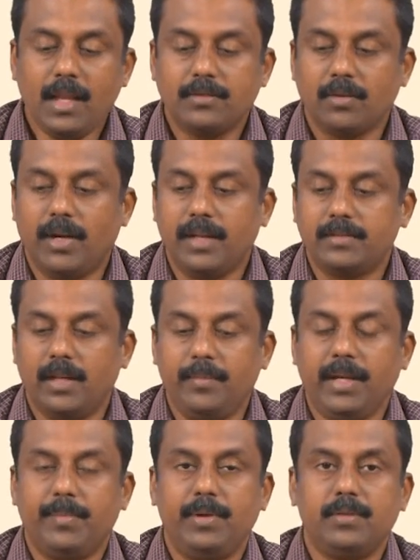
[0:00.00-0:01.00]
So what does
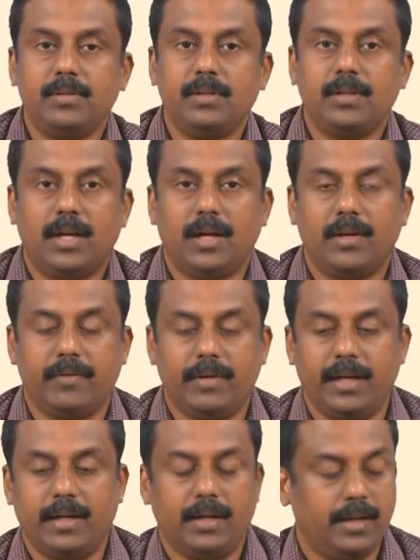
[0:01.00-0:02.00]
aluminum do uh,
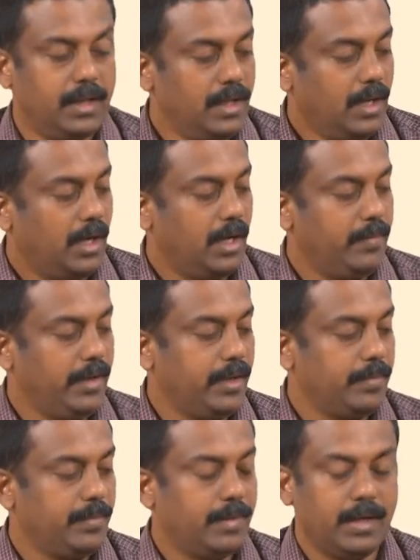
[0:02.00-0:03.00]
when uh,
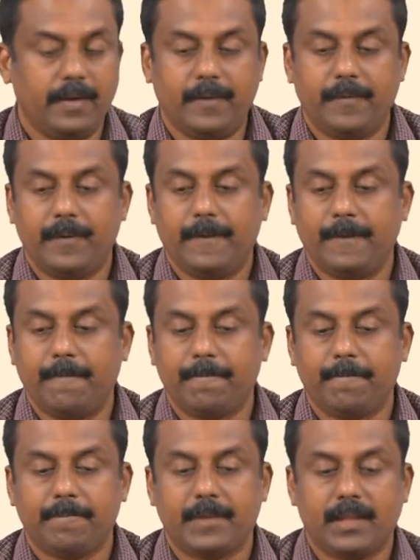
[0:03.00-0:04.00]
aluminum uh,
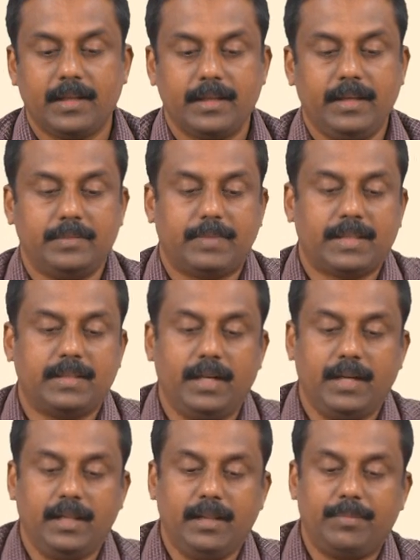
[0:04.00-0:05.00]
um, is
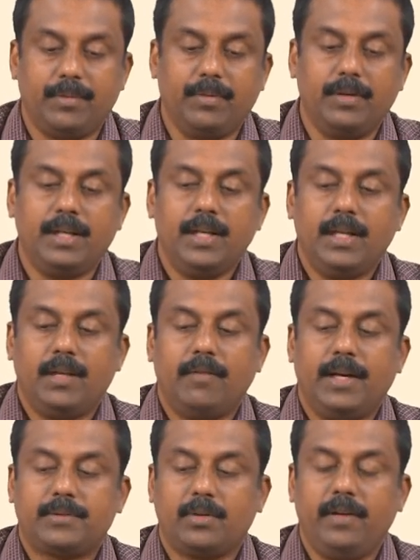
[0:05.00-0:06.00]
present in the pool
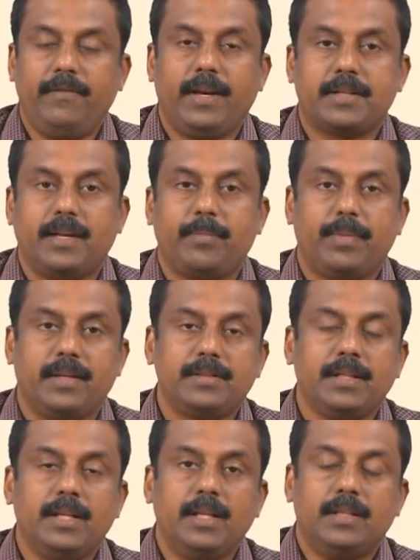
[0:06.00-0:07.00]
when solidification
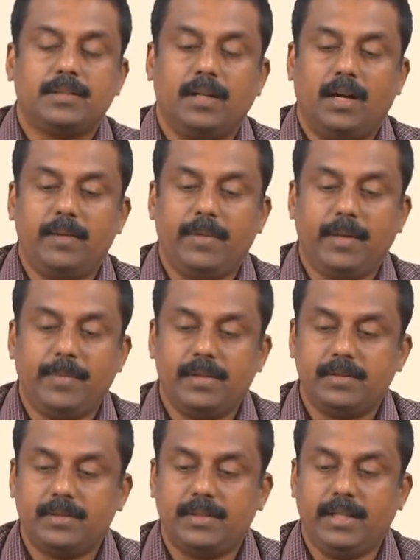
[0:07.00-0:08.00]
happens. So aluminum
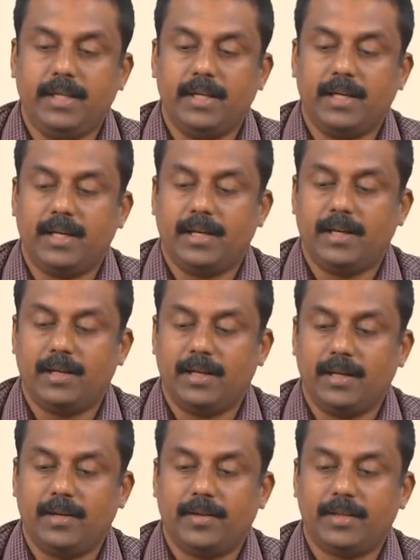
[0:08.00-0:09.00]
is the
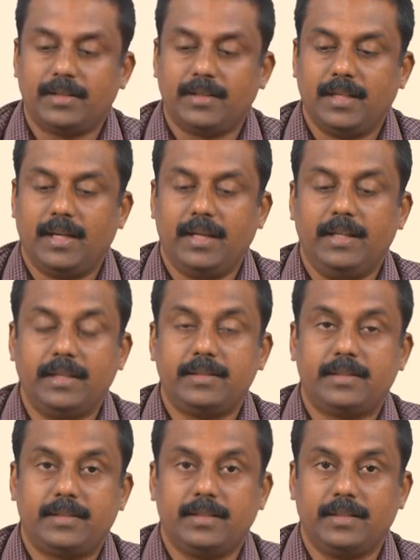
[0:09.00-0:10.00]
in this
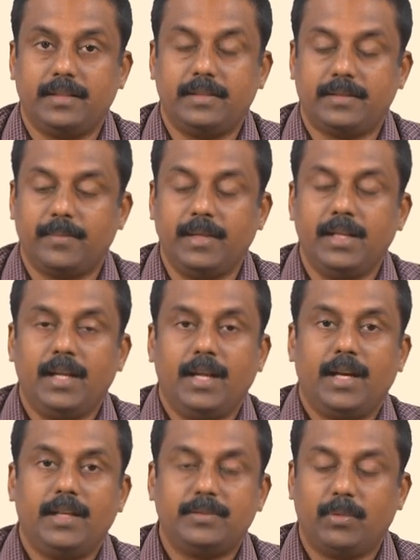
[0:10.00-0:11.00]
system
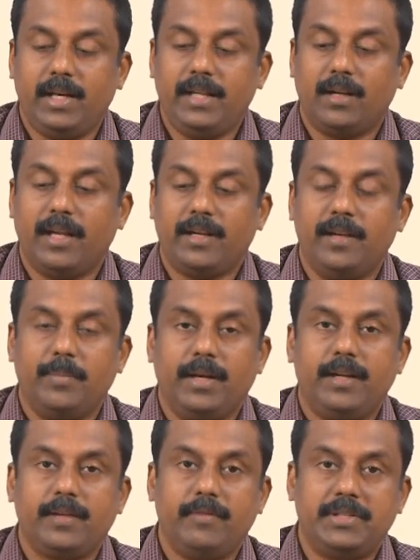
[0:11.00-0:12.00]
is only alloying
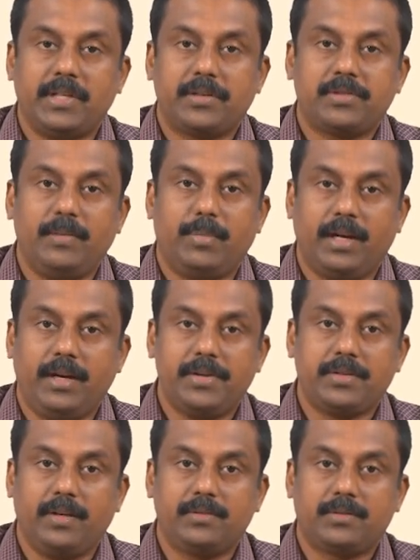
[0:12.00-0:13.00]
element which actually
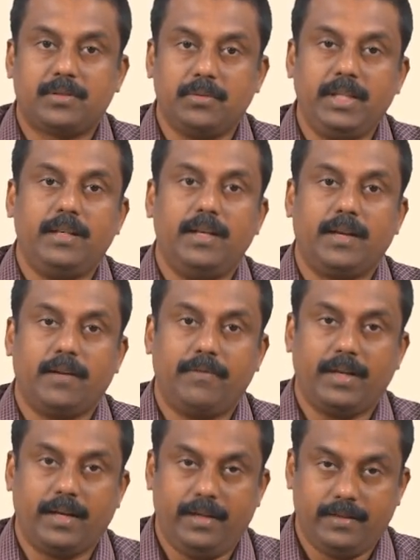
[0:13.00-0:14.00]
partitions to the delta
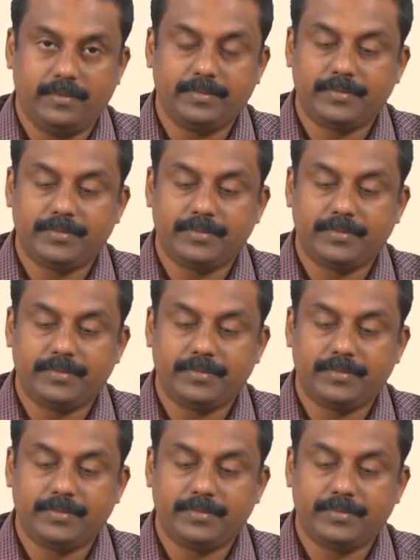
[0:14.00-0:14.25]
ferrite